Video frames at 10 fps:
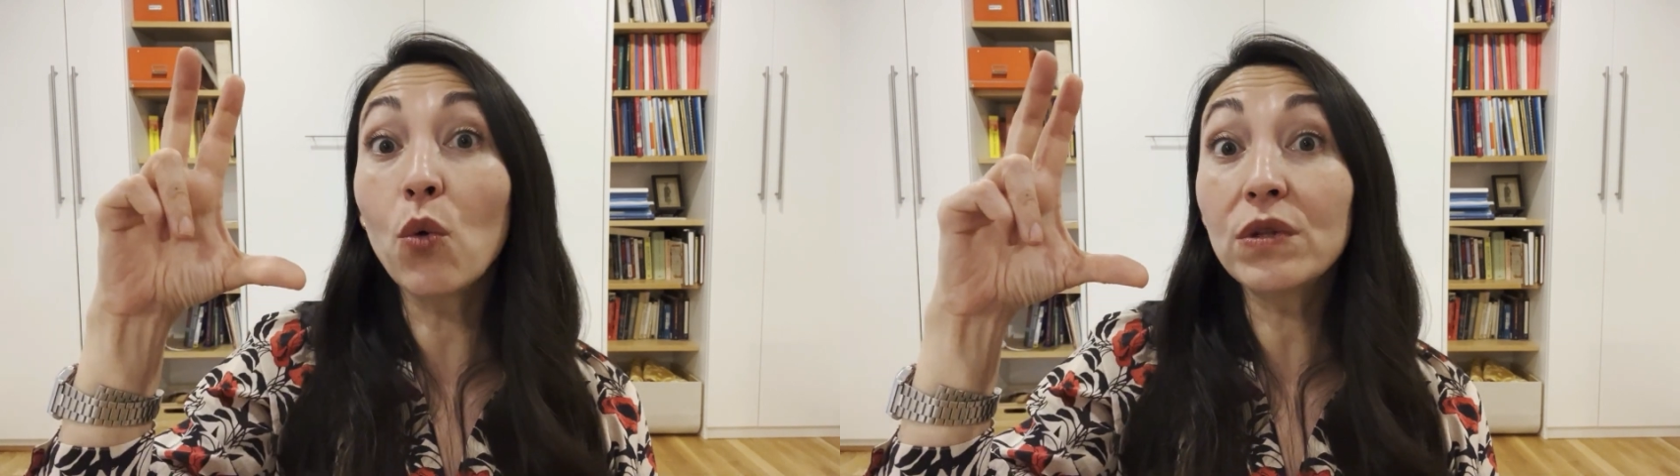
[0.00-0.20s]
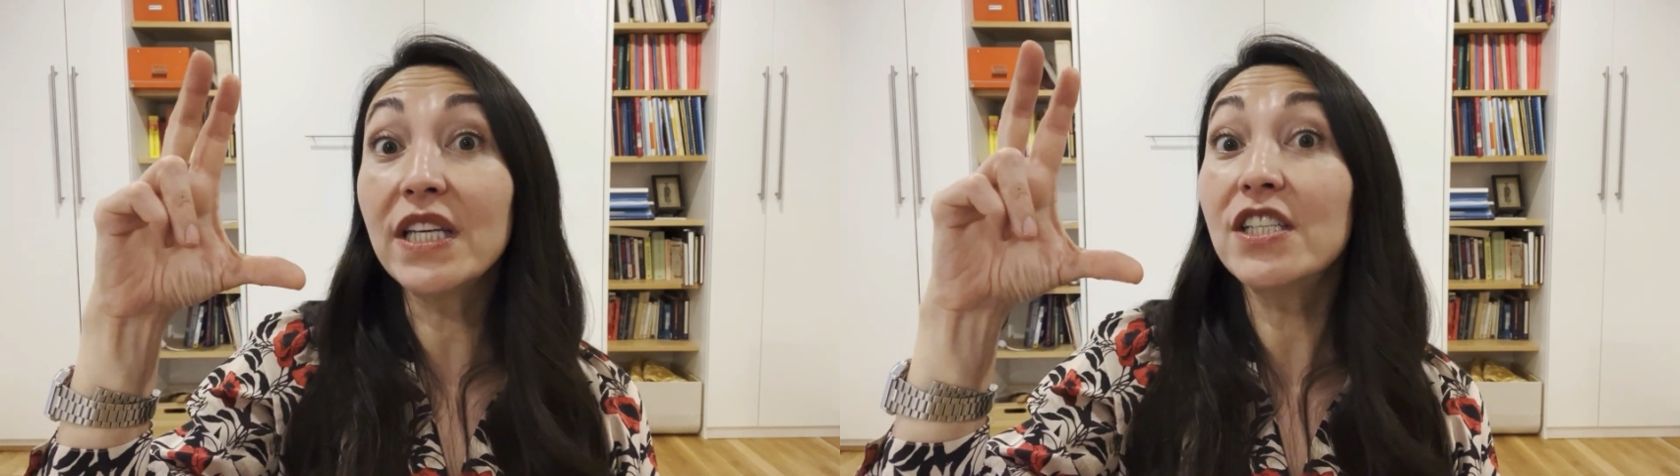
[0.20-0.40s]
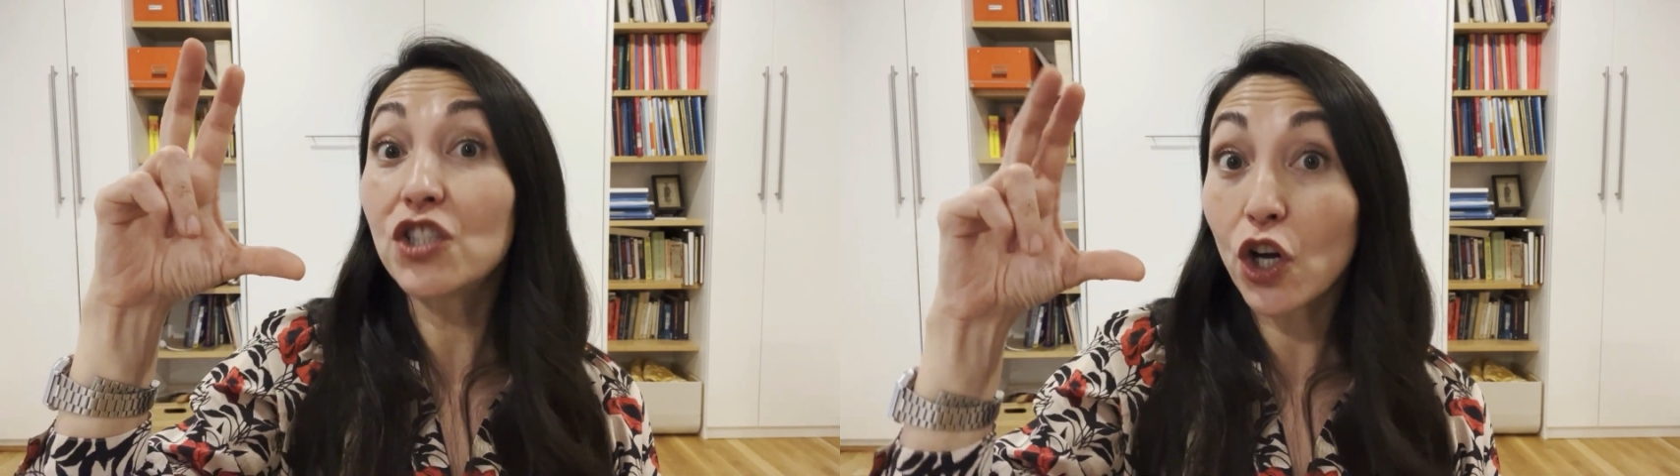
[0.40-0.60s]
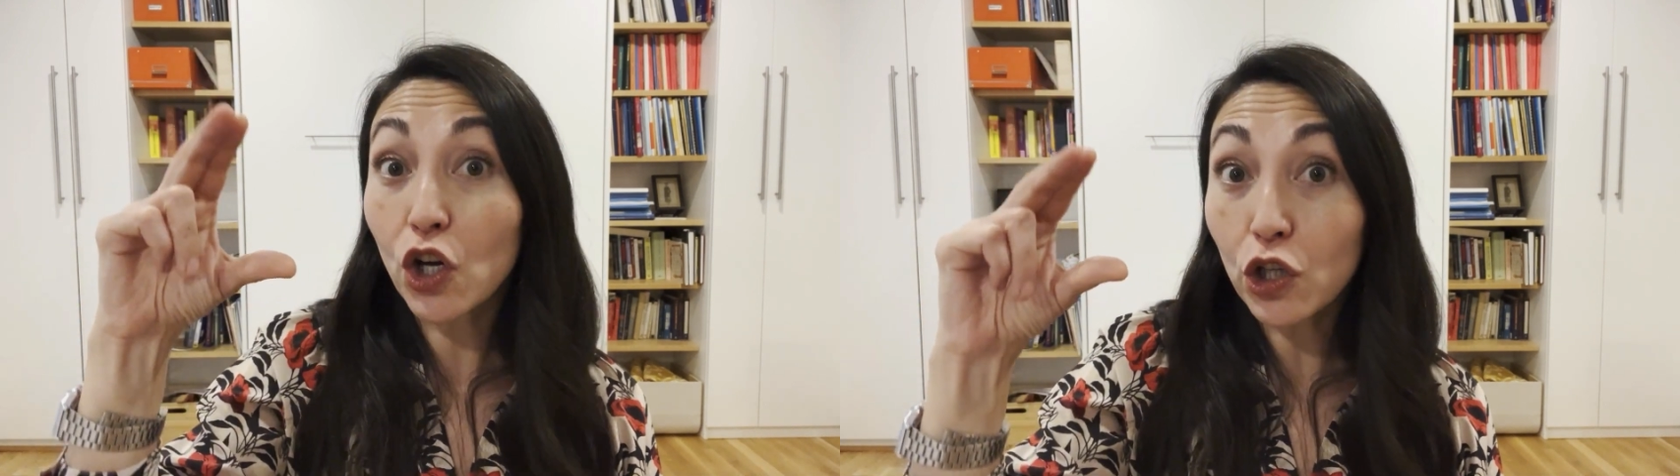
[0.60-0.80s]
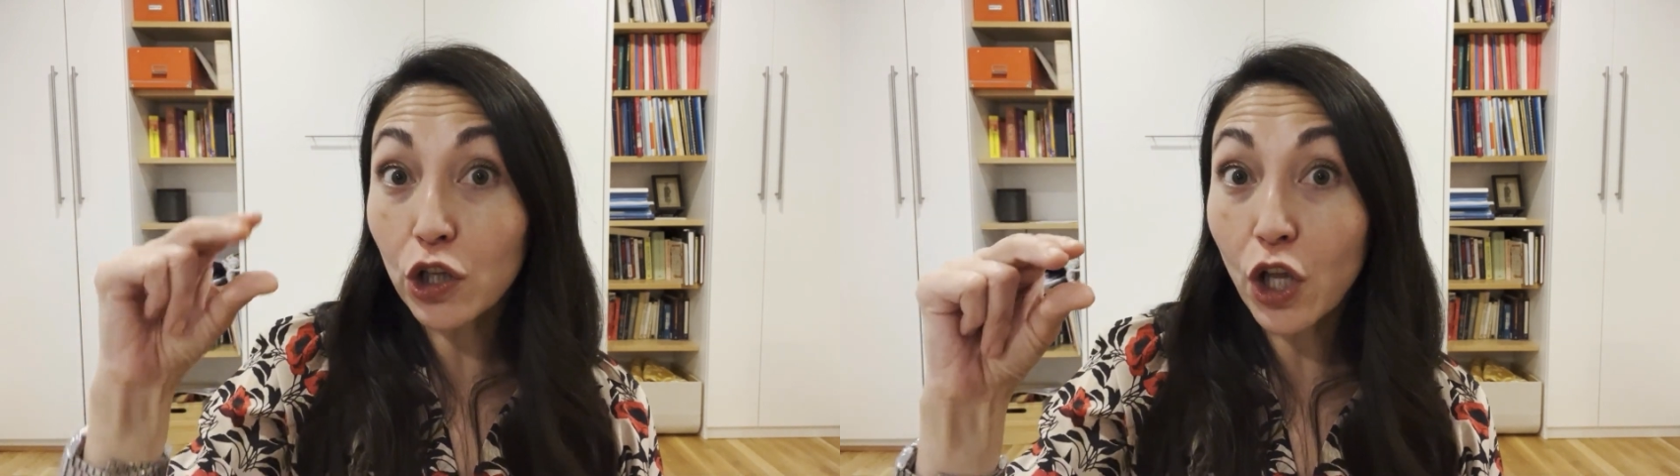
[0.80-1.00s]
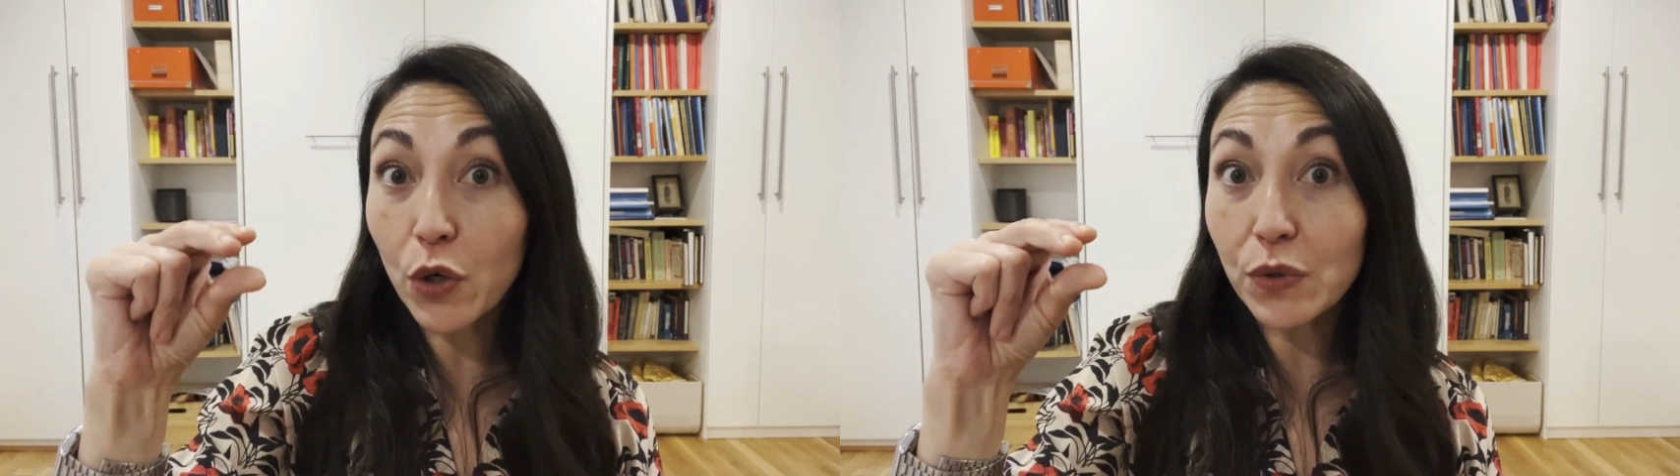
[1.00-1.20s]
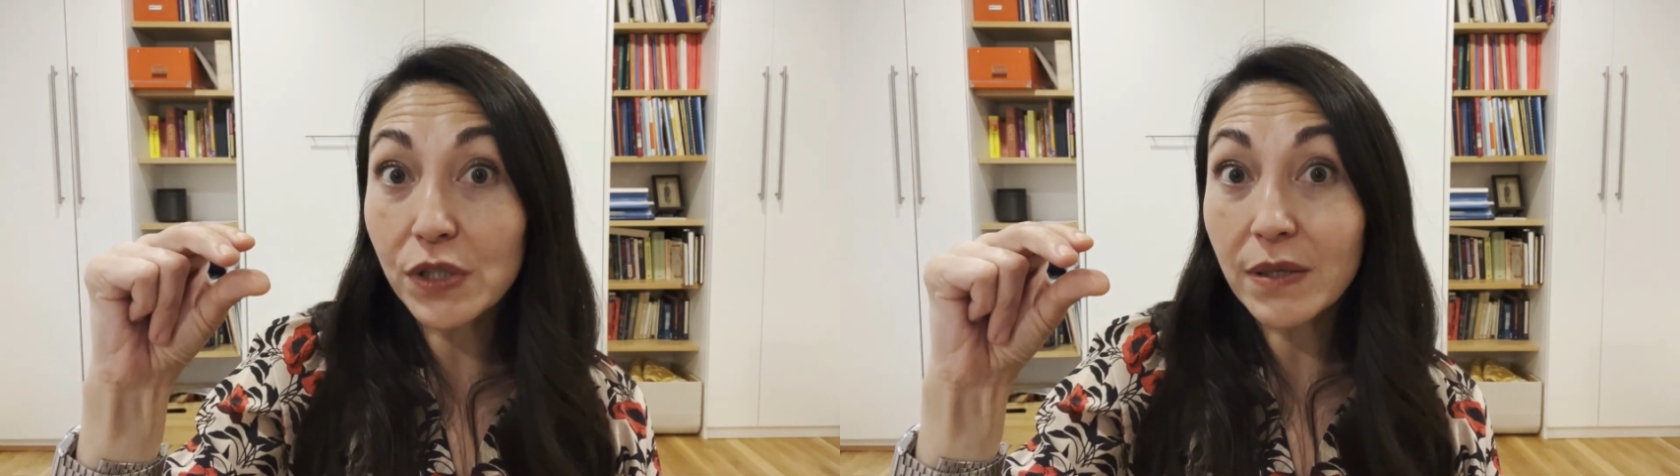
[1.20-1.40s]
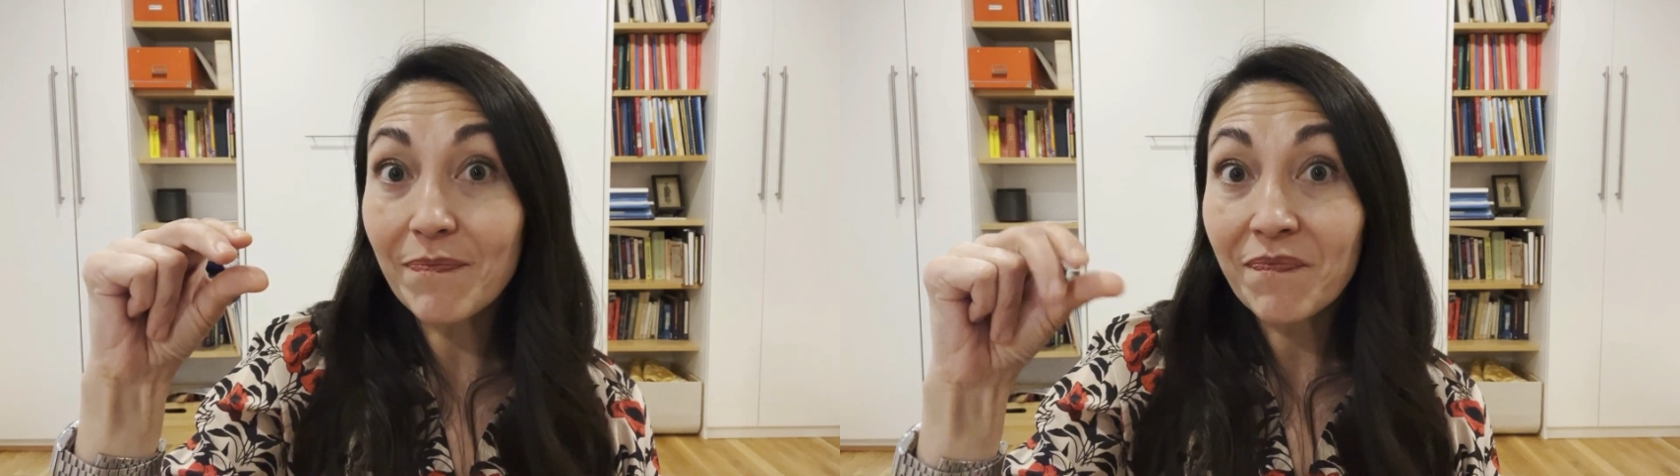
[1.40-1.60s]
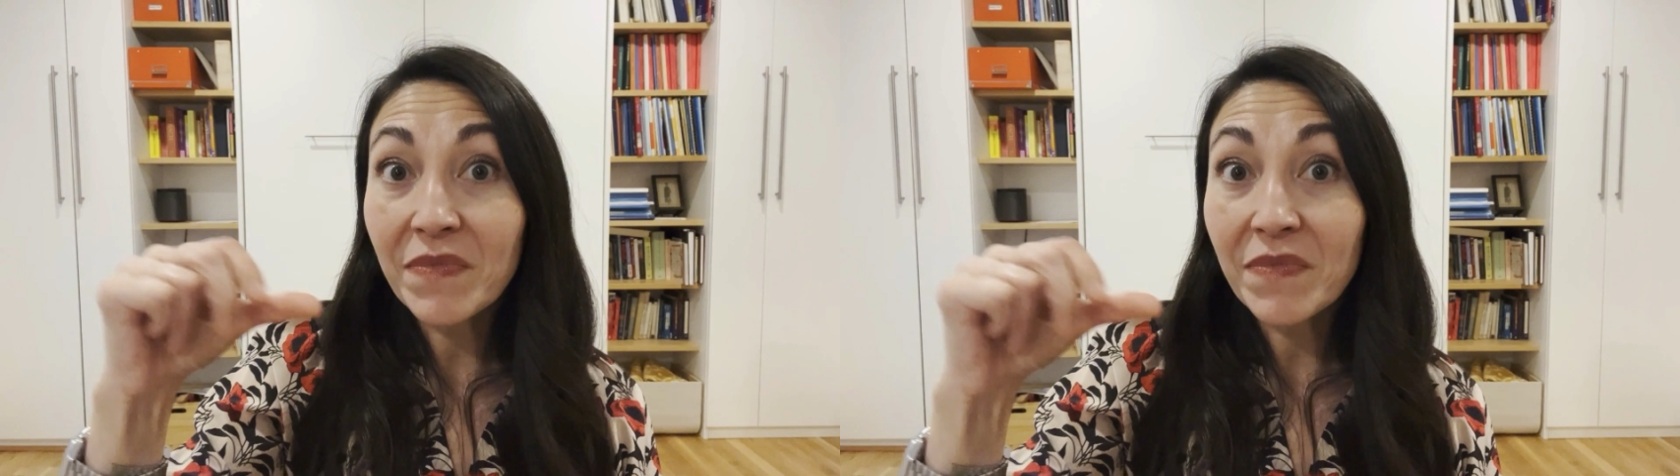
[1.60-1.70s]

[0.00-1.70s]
only to close.